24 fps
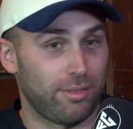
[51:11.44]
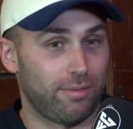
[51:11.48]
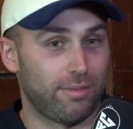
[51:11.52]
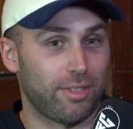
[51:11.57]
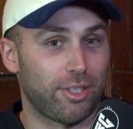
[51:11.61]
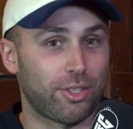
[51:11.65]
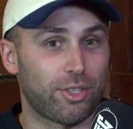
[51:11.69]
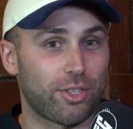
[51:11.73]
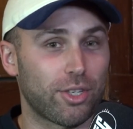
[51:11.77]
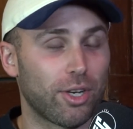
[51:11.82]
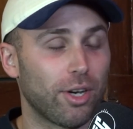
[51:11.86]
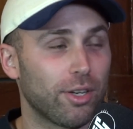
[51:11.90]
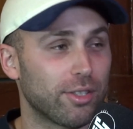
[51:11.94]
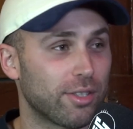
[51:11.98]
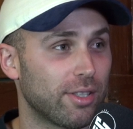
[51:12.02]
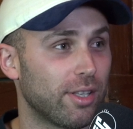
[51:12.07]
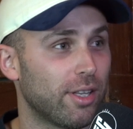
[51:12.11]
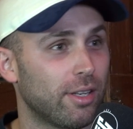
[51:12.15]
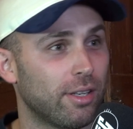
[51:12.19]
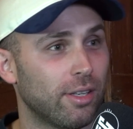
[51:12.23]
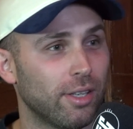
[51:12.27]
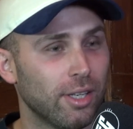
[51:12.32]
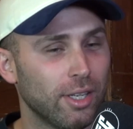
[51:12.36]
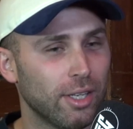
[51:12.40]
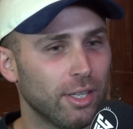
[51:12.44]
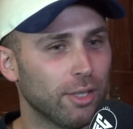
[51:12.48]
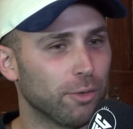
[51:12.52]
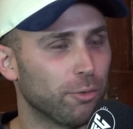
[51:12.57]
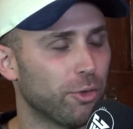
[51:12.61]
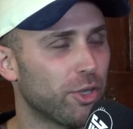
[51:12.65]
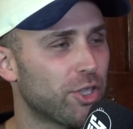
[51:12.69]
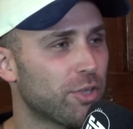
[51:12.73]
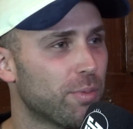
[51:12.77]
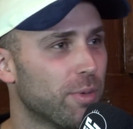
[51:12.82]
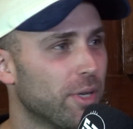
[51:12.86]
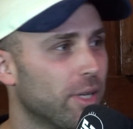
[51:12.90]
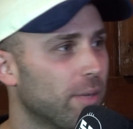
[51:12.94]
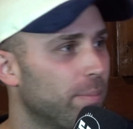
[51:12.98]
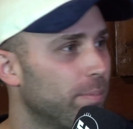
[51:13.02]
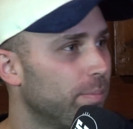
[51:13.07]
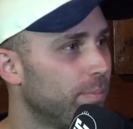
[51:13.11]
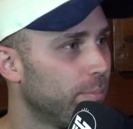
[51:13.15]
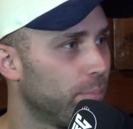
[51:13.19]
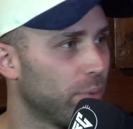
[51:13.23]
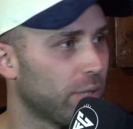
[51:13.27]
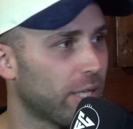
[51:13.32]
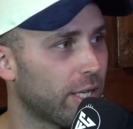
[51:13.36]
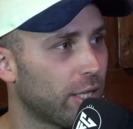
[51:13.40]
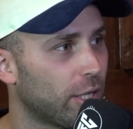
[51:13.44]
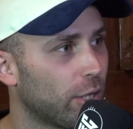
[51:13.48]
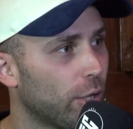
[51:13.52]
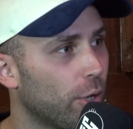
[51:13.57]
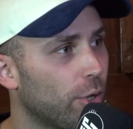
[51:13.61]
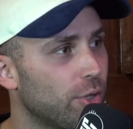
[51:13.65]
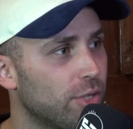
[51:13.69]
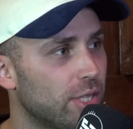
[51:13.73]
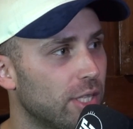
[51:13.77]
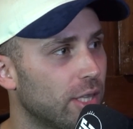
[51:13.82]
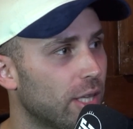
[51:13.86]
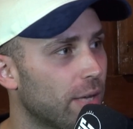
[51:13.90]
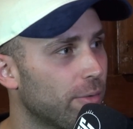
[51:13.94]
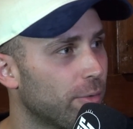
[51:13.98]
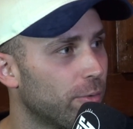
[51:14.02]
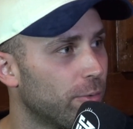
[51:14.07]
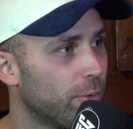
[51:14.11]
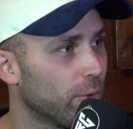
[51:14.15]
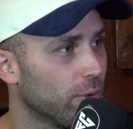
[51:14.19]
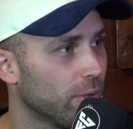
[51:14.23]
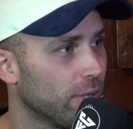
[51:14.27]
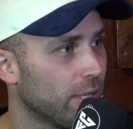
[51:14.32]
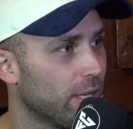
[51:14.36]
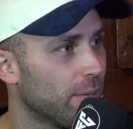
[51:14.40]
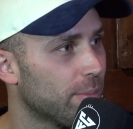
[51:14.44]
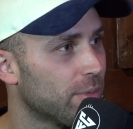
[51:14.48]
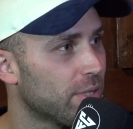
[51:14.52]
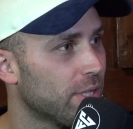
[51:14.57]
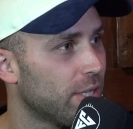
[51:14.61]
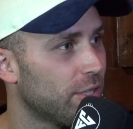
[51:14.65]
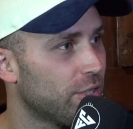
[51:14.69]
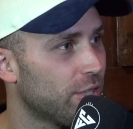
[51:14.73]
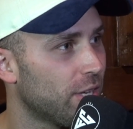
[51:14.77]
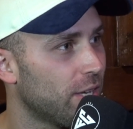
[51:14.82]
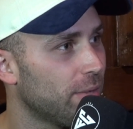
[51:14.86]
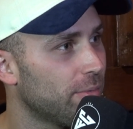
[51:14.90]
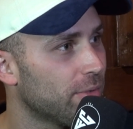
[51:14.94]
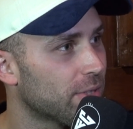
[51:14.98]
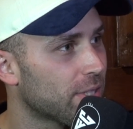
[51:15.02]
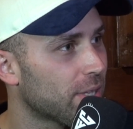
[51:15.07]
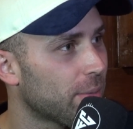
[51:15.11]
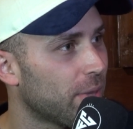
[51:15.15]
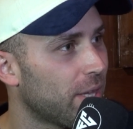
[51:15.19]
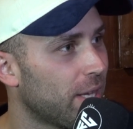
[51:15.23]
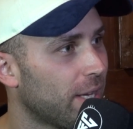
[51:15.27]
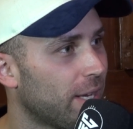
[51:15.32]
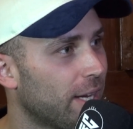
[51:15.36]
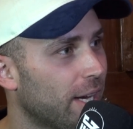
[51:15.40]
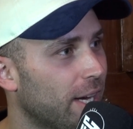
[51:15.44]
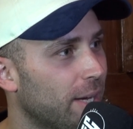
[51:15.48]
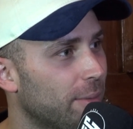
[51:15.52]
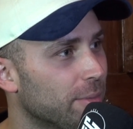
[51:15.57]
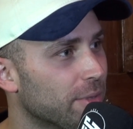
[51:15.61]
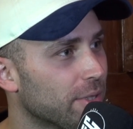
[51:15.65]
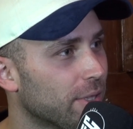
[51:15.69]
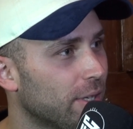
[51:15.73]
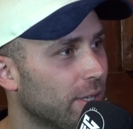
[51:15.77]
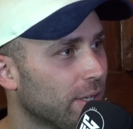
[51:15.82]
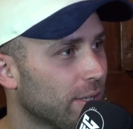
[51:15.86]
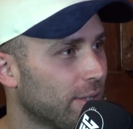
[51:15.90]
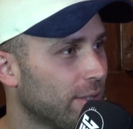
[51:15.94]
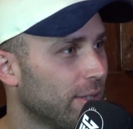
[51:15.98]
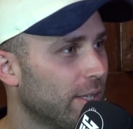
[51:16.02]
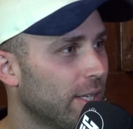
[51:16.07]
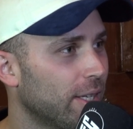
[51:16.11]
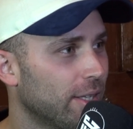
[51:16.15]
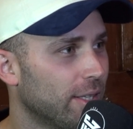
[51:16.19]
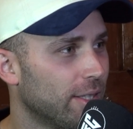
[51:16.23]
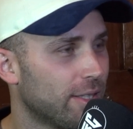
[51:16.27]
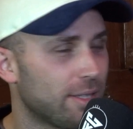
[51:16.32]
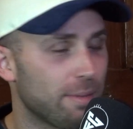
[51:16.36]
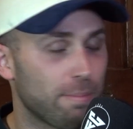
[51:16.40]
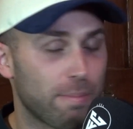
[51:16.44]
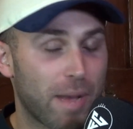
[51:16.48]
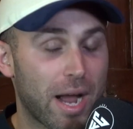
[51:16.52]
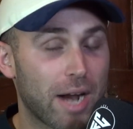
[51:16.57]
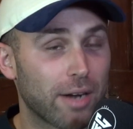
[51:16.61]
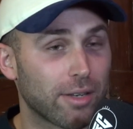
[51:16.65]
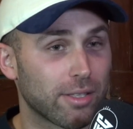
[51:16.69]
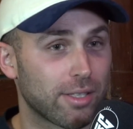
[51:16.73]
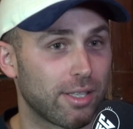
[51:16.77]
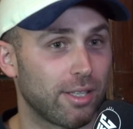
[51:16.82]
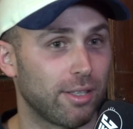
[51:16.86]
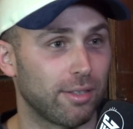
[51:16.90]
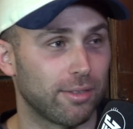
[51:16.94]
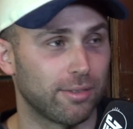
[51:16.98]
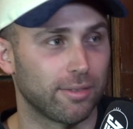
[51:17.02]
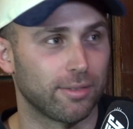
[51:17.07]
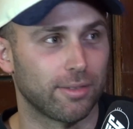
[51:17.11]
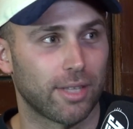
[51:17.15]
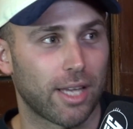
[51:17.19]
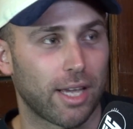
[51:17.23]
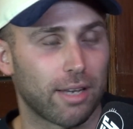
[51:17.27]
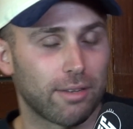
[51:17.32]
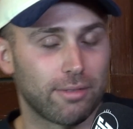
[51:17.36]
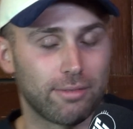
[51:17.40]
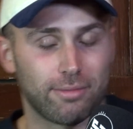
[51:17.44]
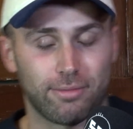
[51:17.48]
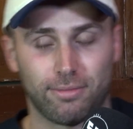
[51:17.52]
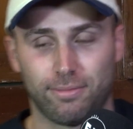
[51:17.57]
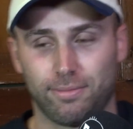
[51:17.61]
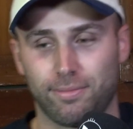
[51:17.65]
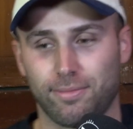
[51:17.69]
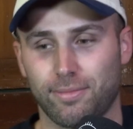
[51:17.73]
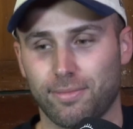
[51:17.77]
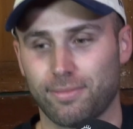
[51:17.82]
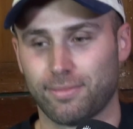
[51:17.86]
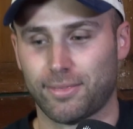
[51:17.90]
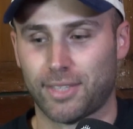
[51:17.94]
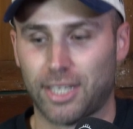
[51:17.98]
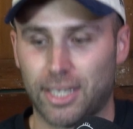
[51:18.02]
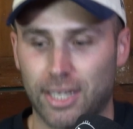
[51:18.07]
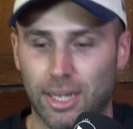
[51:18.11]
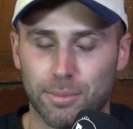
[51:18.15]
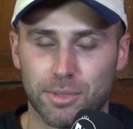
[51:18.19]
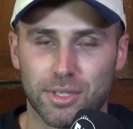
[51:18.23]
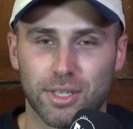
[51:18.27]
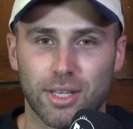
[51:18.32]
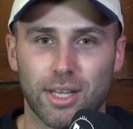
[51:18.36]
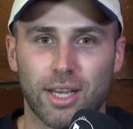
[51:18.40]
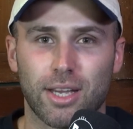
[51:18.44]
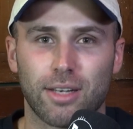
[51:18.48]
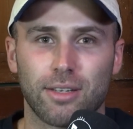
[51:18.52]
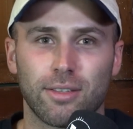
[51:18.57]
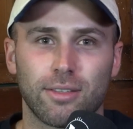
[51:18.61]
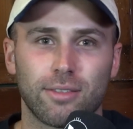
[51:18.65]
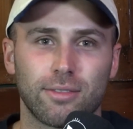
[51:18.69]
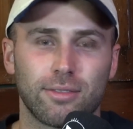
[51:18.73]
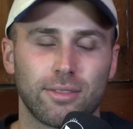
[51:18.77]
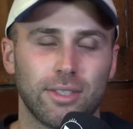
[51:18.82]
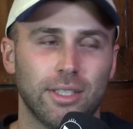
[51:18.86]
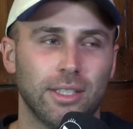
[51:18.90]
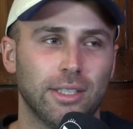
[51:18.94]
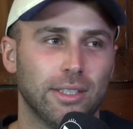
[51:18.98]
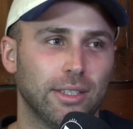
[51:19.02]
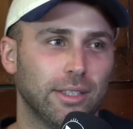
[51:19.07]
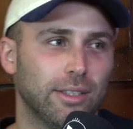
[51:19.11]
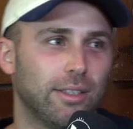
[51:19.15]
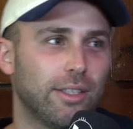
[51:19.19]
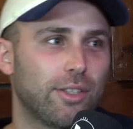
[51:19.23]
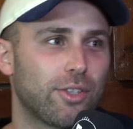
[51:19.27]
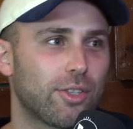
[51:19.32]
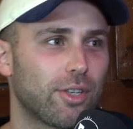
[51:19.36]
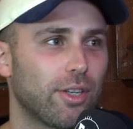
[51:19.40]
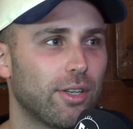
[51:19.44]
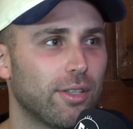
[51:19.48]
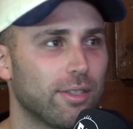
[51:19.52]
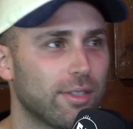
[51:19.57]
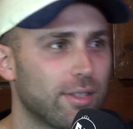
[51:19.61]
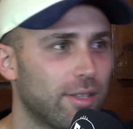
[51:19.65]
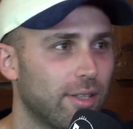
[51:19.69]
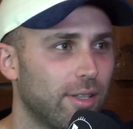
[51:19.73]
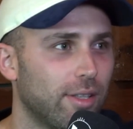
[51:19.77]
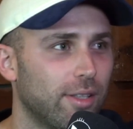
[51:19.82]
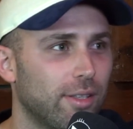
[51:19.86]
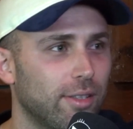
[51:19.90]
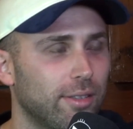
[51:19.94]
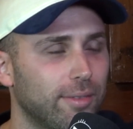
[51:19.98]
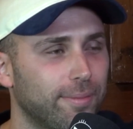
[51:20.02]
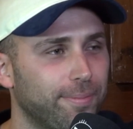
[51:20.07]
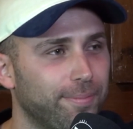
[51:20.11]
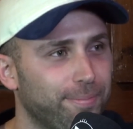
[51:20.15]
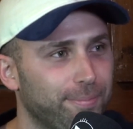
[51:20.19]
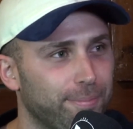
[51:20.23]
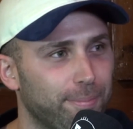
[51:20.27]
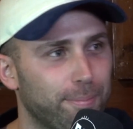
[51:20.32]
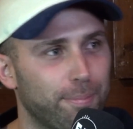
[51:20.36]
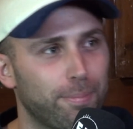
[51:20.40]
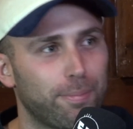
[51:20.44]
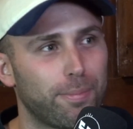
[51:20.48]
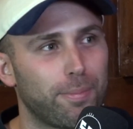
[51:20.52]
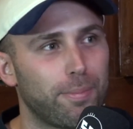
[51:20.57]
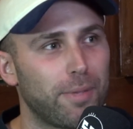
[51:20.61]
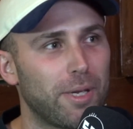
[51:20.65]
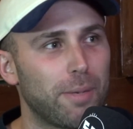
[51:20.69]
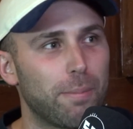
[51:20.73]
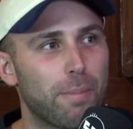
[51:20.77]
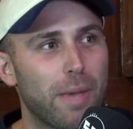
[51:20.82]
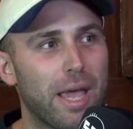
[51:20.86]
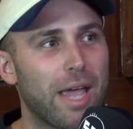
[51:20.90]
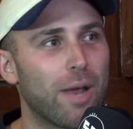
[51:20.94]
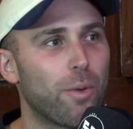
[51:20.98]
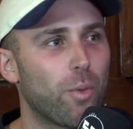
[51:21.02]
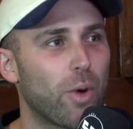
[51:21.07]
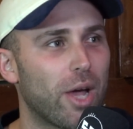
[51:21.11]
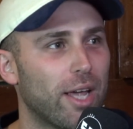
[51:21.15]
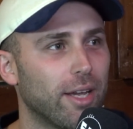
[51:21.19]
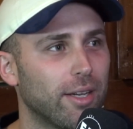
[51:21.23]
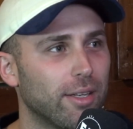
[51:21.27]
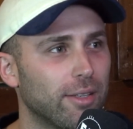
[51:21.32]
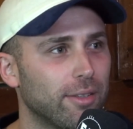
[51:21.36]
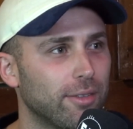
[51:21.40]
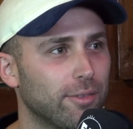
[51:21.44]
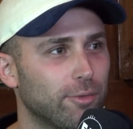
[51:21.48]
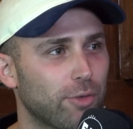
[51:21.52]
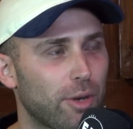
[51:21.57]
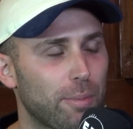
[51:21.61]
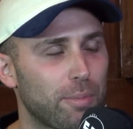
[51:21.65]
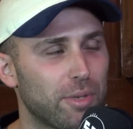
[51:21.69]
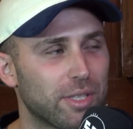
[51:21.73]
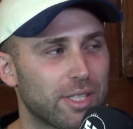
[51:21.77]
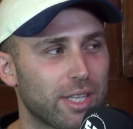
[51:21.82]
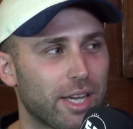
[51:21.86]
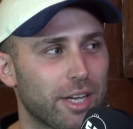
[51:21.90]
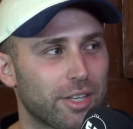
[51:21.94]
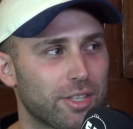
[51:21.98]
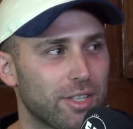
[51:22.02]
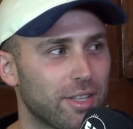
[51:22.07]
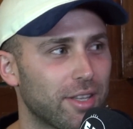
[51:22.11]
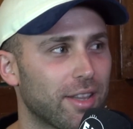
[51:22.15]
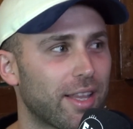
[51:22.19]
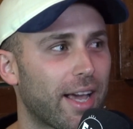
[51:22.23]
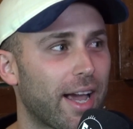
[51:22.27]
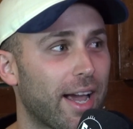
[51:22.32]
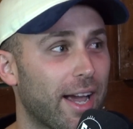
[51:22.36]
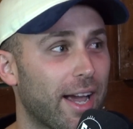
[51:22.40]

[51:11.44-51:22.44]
it shows. And then Richmond are bloody closing level four at the MCG for some of their games. Like, yep. it's embarrassing that it comes to that, and it shows the big bandwagon reputation that they